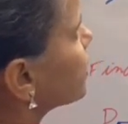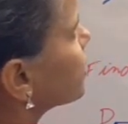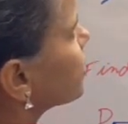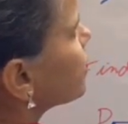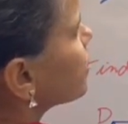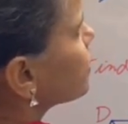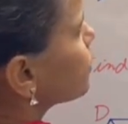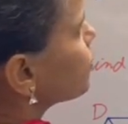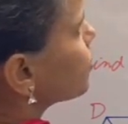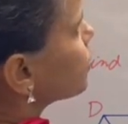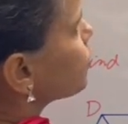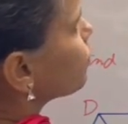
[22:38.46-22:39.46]
degrees. You
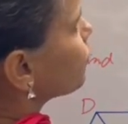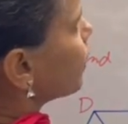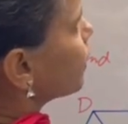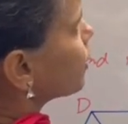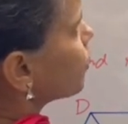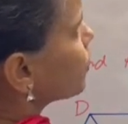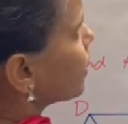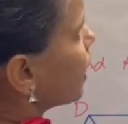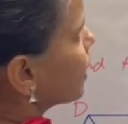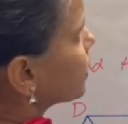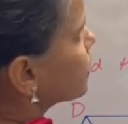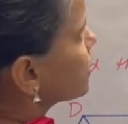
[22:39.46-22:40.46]
need to find out
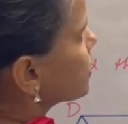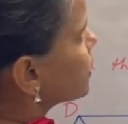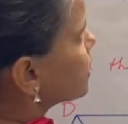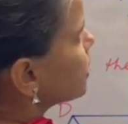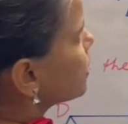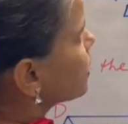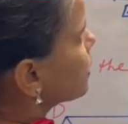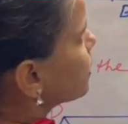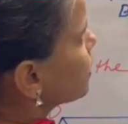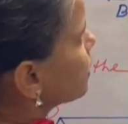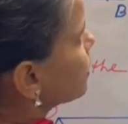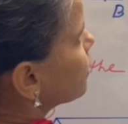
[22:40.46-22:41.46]
angle C.
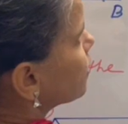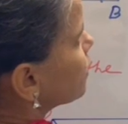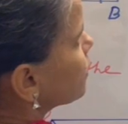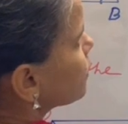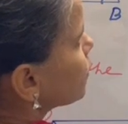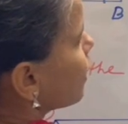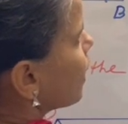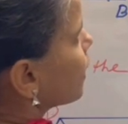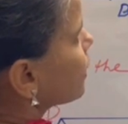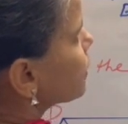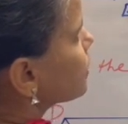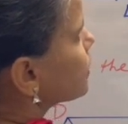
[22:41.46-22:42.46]
So
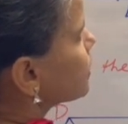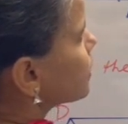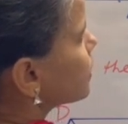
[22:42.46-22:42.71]
angle C